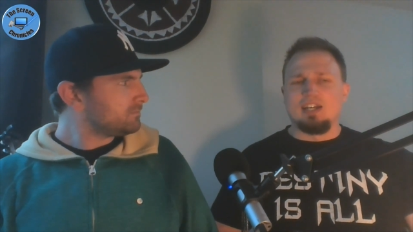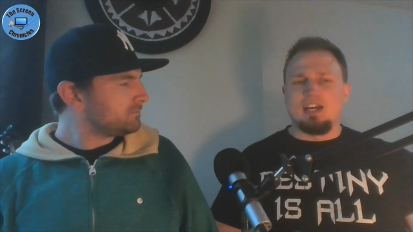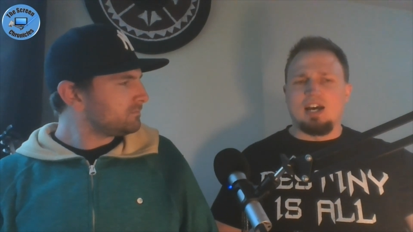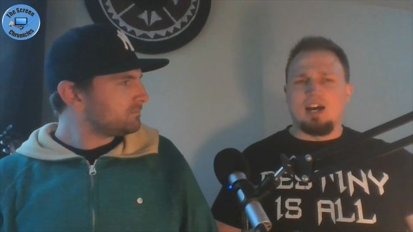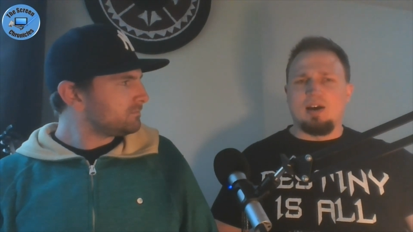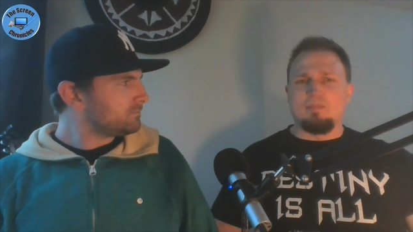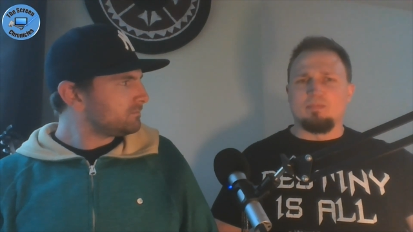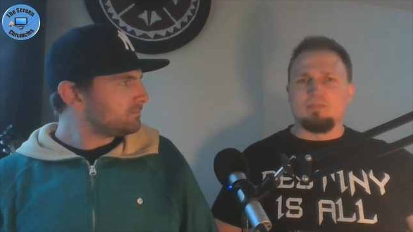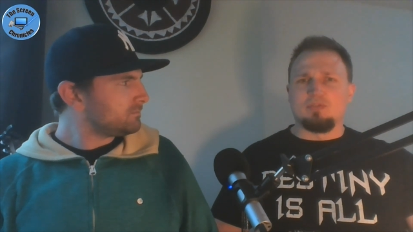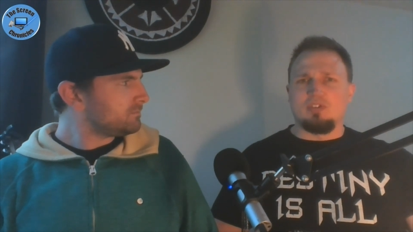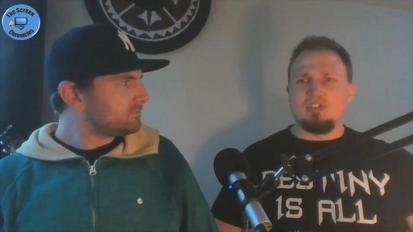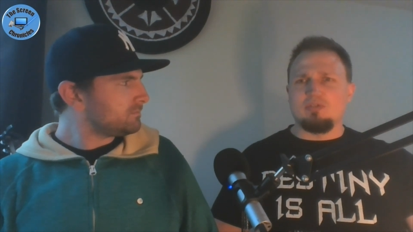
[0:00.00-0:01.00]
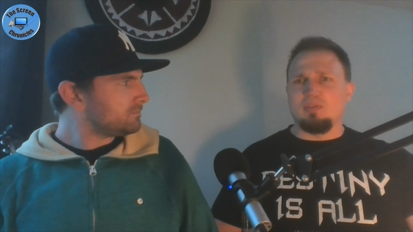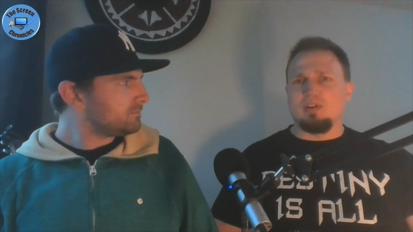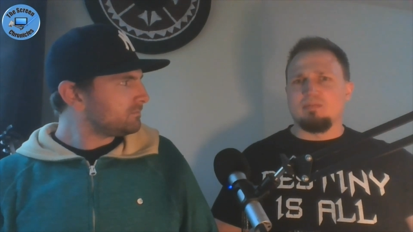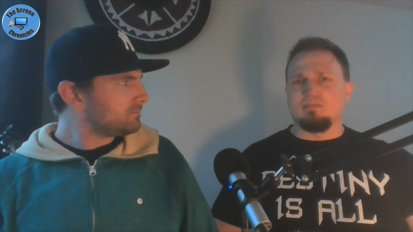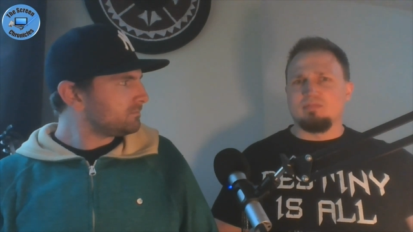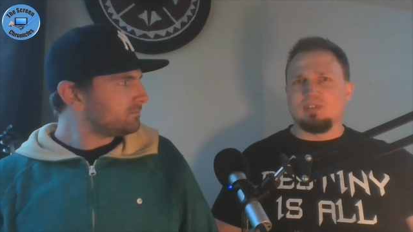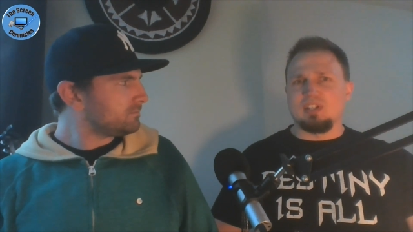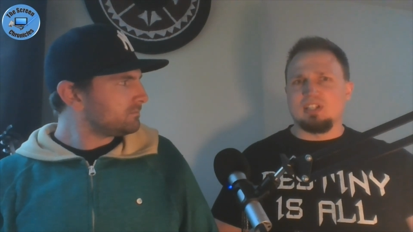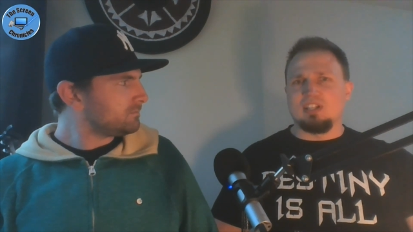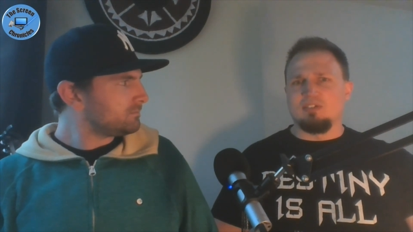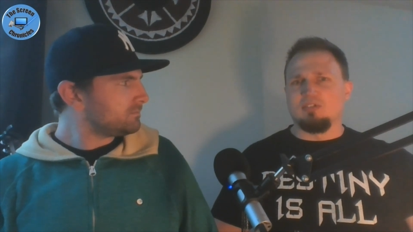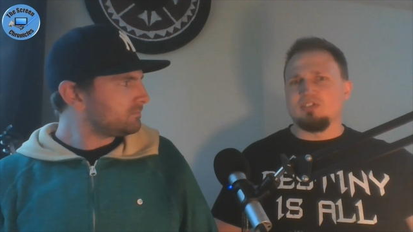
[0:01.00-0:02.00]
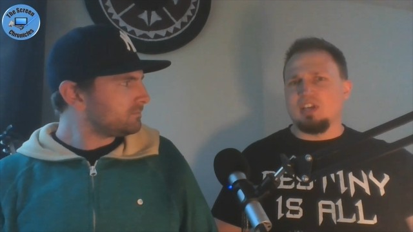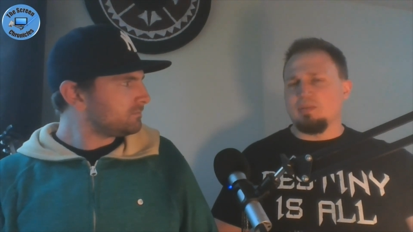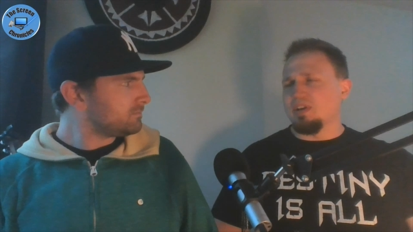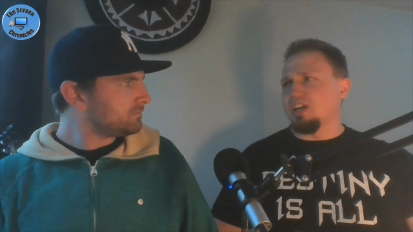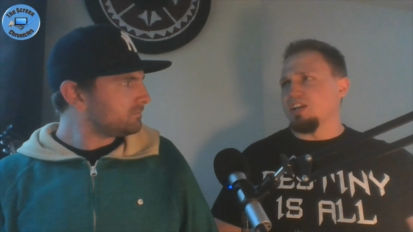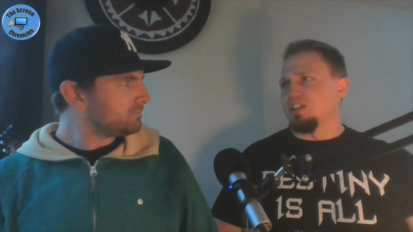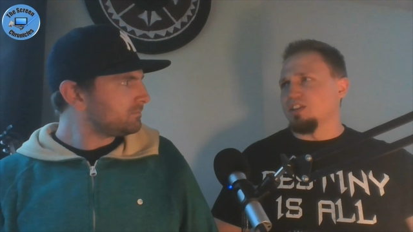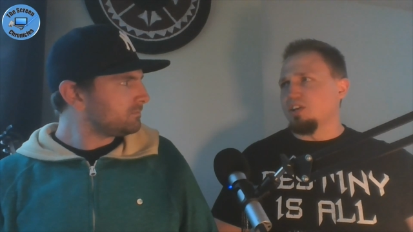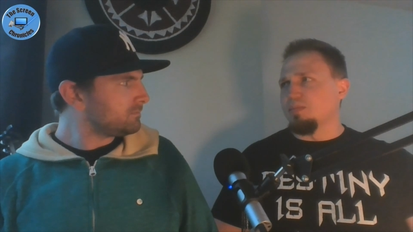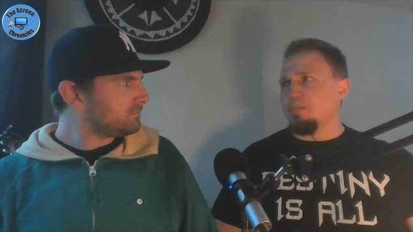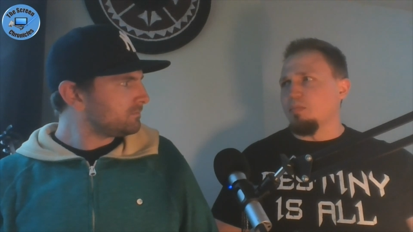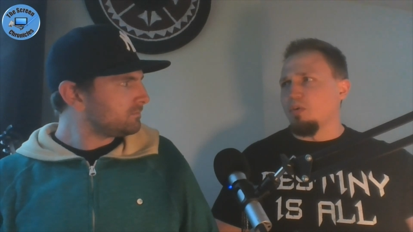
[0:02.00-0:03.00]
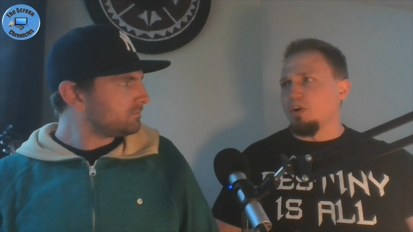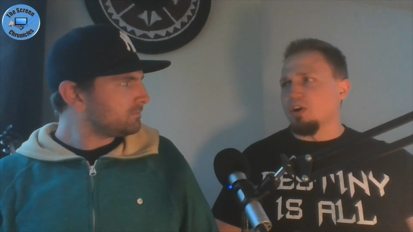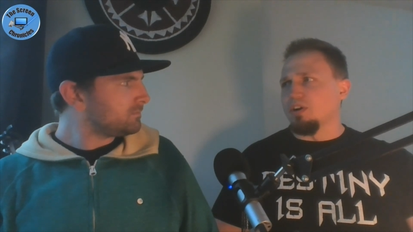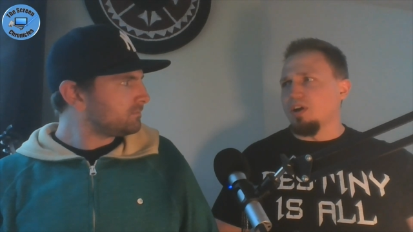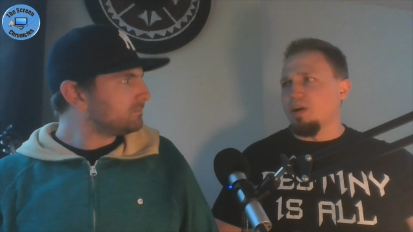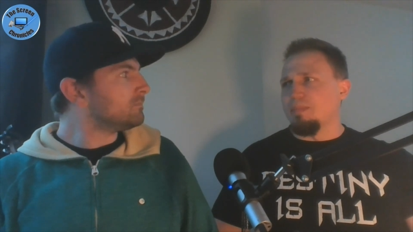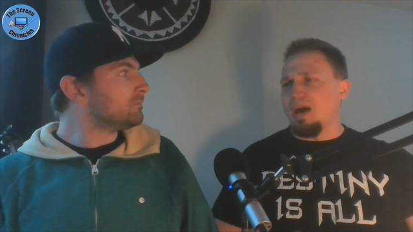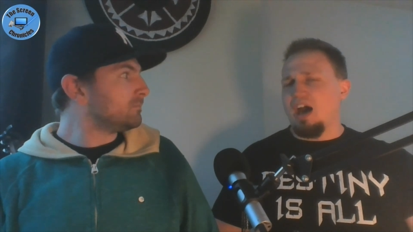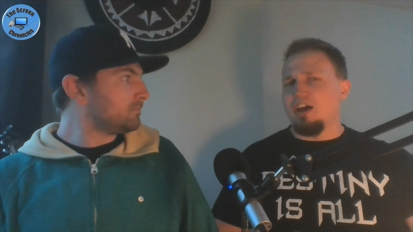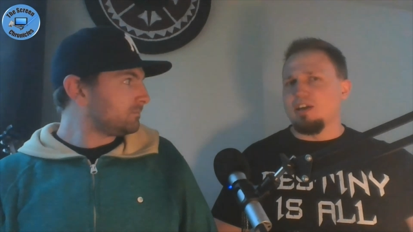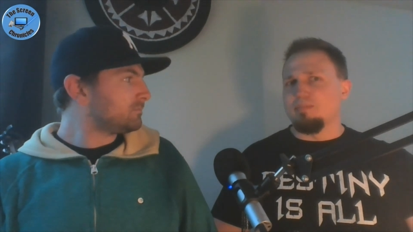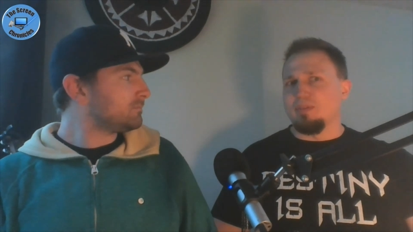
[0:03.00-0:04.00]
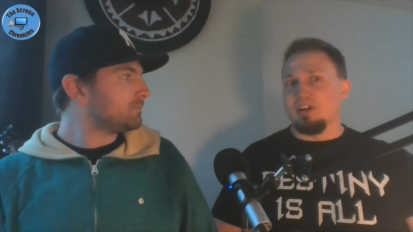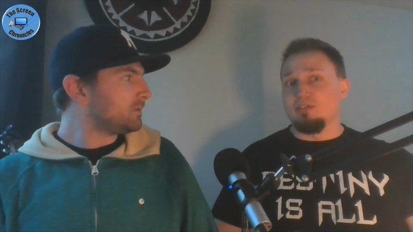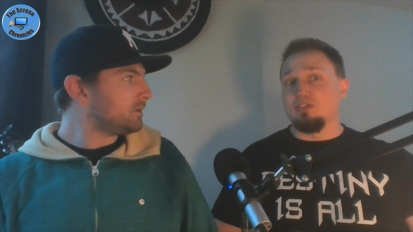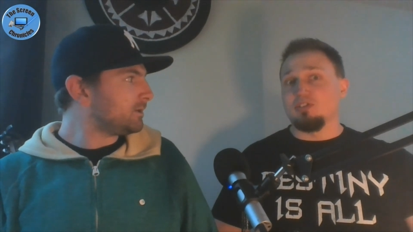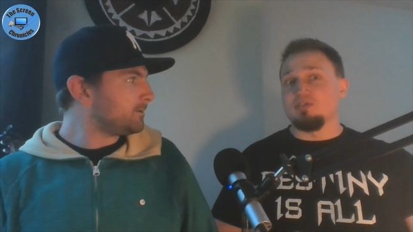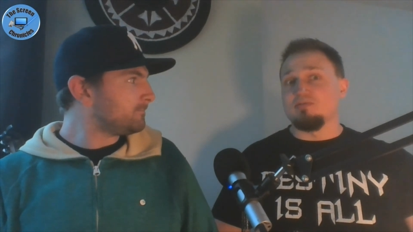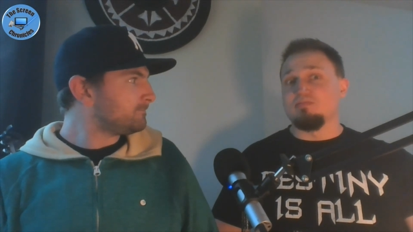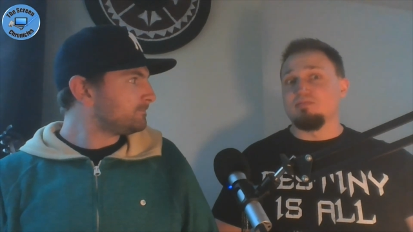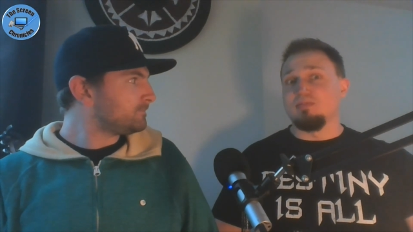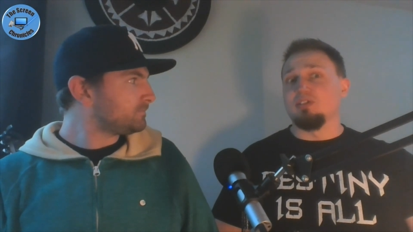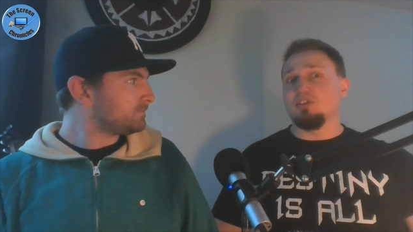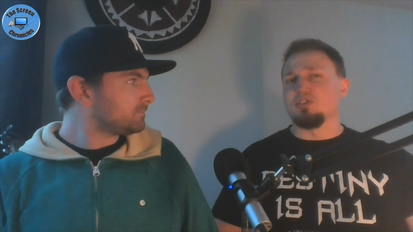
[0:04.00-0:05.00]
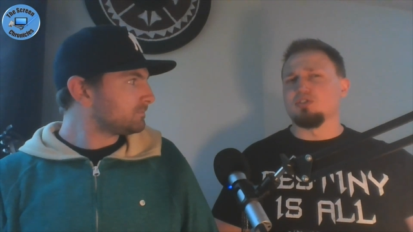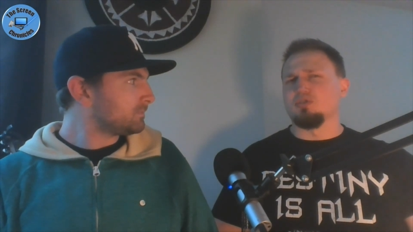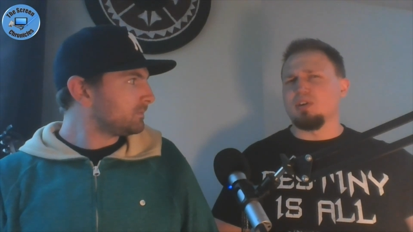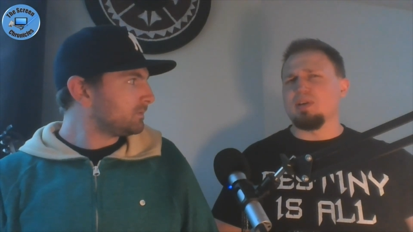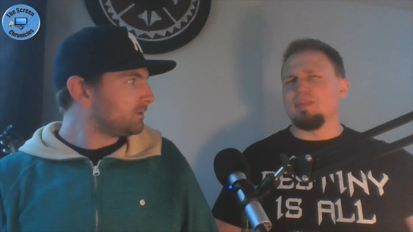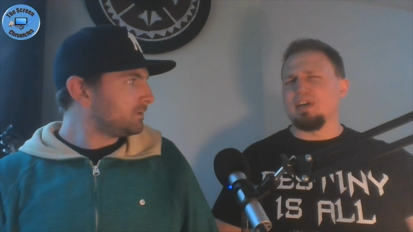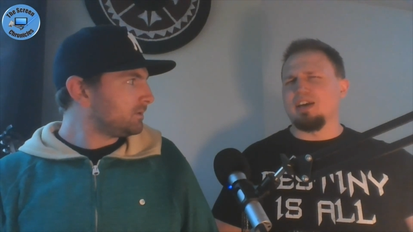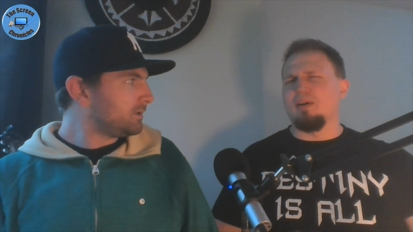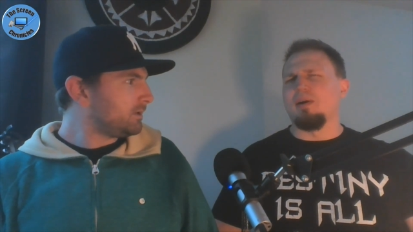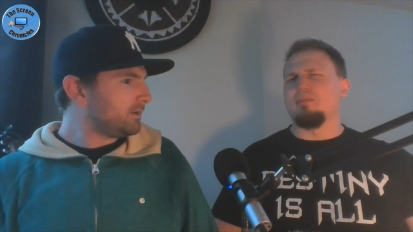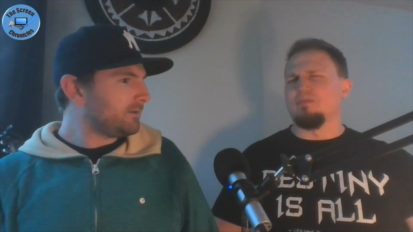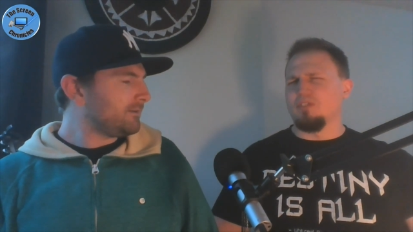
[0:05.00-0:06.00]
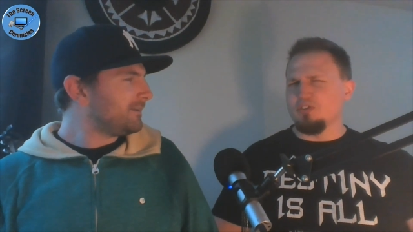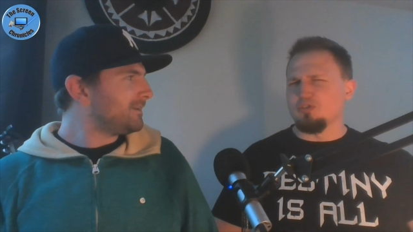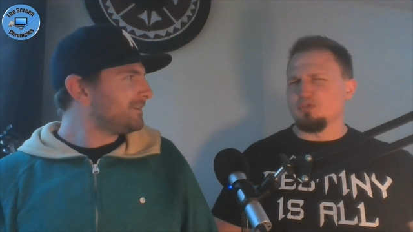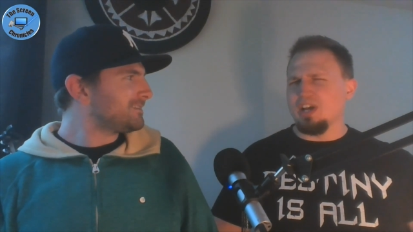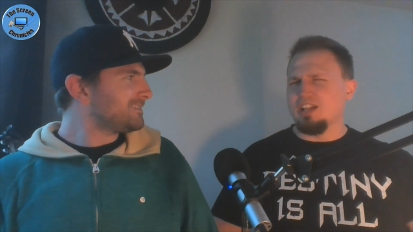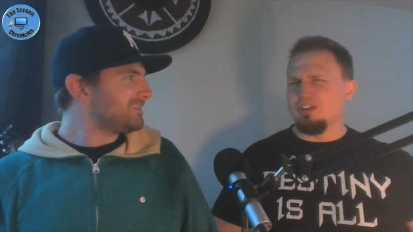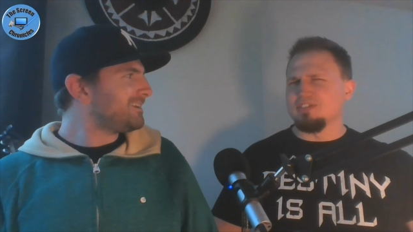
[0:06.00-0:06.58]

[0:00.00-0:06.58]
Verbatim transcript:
Speaker 1: Um, so this one looks like we get a little bit more mm-hmm. about mm-hmm. it, but it looks yeah. it looks creepy. Uh, first trailer, I was